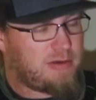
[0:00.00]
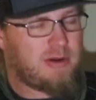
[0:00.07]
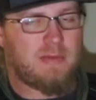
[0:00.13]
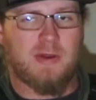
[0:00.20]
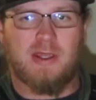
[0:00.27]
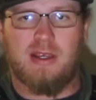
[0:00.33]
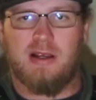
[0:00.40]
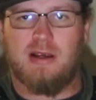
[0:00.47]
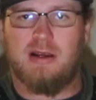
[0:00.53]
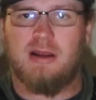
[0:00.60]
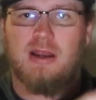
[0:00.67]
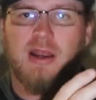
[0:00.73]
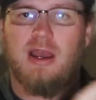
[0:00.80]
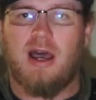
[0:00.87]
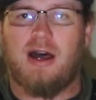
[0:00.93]
webbing
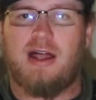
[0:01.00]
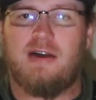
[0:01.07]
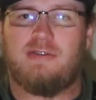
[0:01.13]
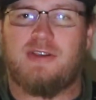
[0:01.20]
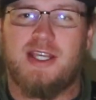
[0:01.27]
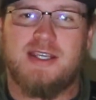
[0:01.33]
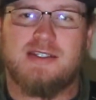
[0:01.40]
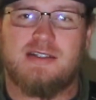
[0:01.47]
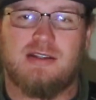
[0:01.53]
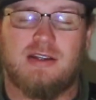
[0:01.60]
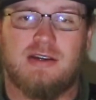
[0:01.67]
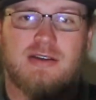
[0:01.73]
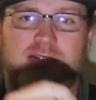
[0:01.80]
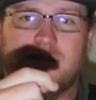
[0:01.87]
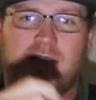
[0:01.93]
here, I'll have links to
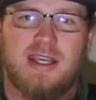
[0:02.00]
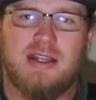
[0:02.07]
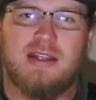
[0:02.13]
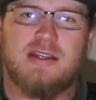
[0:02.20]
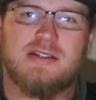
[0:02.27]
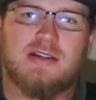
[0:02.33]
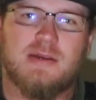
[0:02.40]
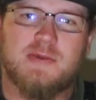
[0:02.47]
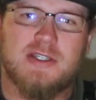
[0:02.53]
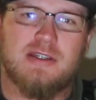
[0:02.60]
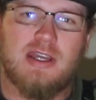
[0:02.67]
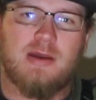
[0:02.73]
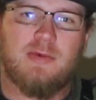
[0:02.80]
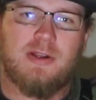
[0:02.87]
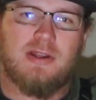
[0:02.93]
those in the description
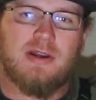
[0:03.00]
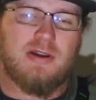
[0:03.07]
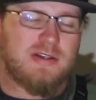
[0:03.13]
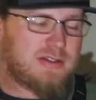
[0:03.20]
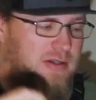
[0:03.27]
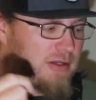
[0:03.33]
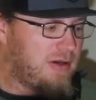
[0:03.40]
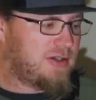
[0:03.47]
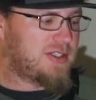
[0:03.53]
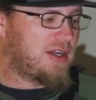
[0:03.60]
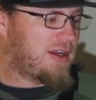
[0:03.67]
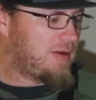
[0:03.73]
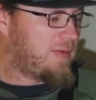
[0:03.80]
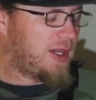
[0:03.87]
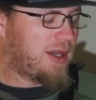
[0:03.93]
down below, so go
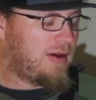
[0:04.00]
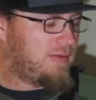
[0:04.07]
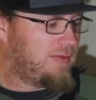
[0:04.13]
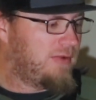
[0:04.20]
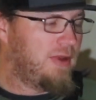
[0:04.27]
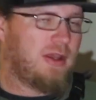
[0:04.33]
check them out,